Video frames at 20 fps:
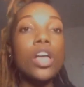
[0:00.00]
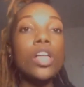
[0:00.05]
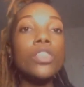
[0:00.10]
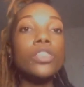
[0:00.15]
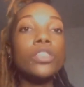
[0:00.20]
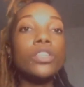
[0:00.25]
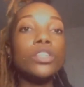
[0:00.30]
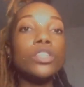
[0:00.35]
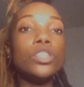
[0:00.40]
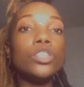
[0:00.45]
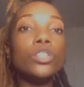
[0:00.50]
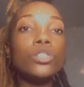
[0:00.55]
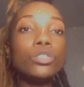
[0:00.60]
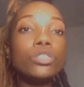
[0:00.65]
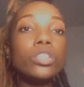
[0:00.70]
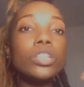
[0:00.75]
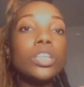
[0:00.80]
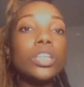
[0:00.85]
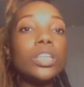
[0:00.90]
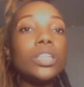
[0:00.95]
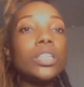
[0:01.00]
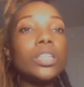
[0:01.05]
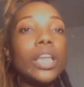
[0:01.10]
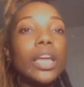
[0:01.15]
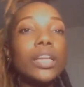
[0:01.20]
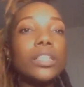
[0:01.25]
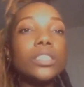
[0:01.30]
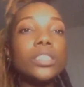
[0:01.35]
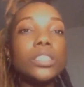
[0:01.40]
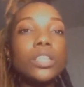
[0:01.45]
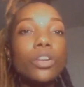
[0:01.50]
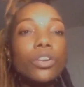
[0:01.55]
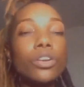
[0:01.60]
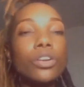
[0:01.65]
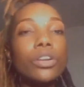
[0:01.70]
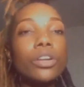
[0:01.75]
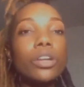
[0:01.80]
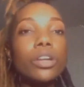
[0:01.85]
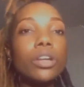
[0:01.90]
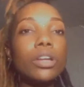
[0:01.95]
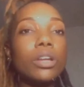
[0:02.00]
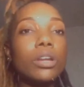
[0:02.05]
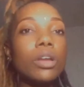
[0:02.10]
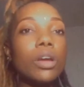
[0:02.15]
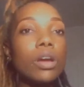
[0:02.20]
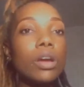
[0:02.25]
usually like certain